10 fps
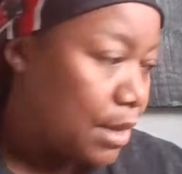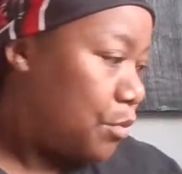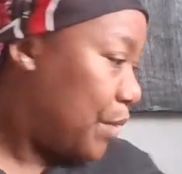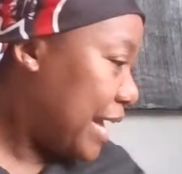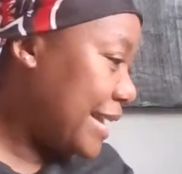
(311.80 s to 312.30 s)

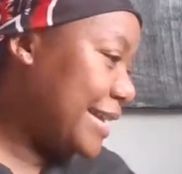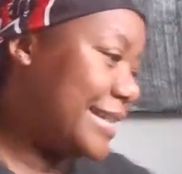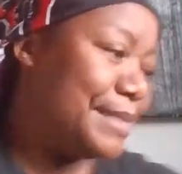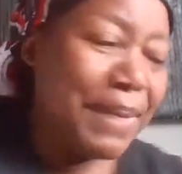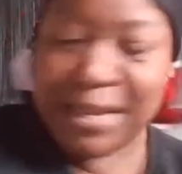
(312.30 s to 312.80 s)
Where
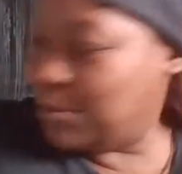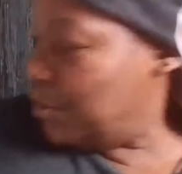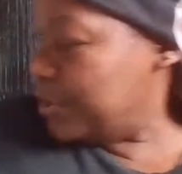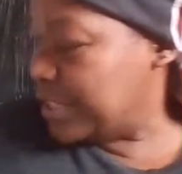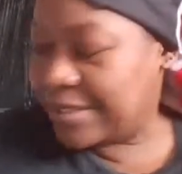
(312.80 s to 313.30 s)
is my
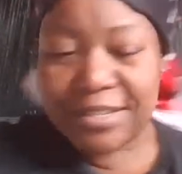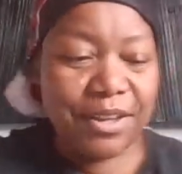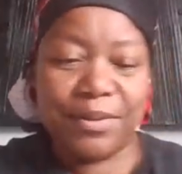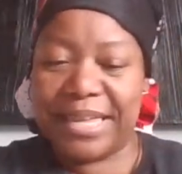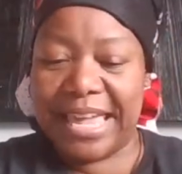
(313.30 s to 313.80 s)
good?
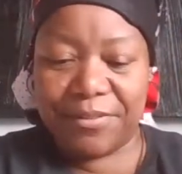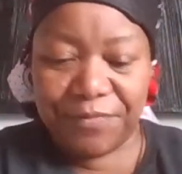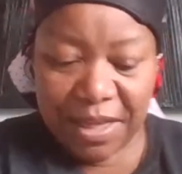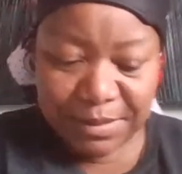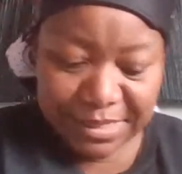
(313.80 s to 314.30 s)
Okay,
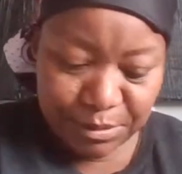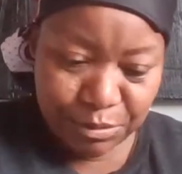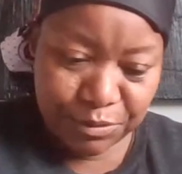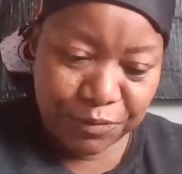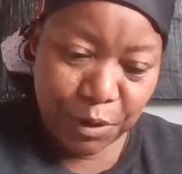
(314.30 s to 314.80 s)
found the
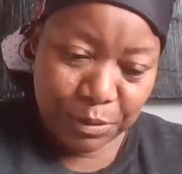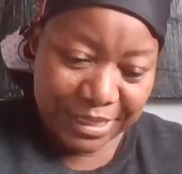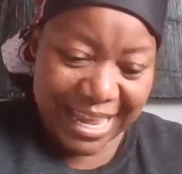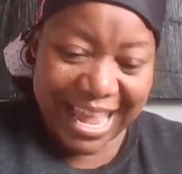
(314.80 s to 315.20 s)
good phone.